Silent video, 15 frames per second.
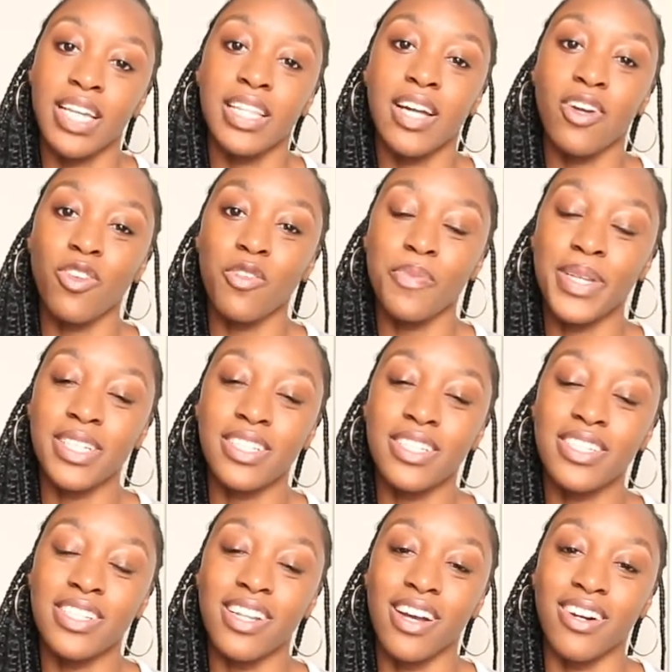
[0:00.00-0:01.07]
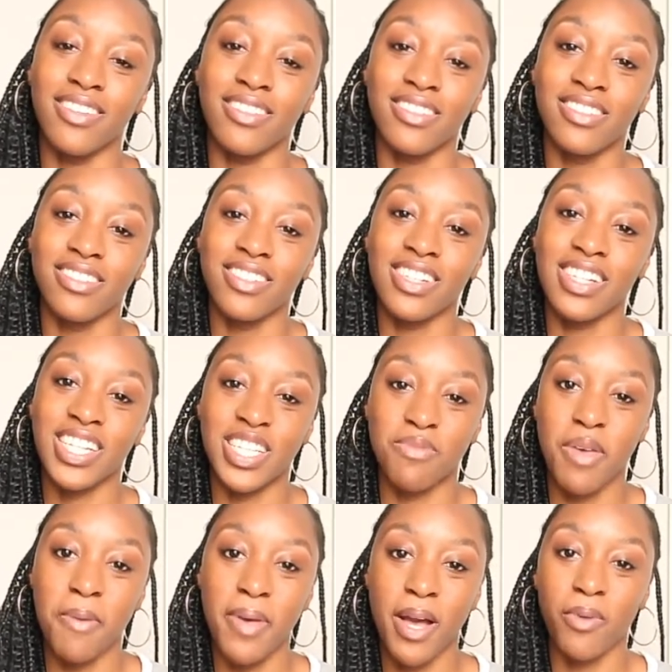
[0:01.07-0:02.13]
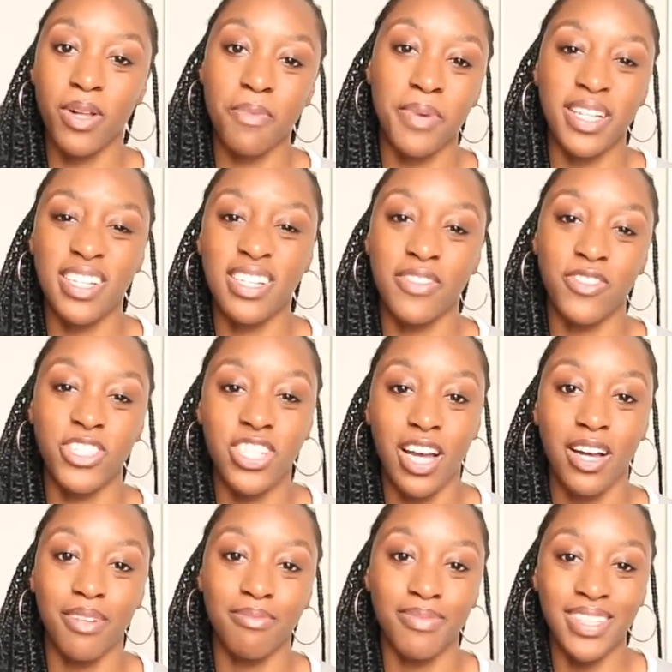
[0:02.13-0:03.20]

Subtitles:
That would've been good to know because maybe I would've picked a different job.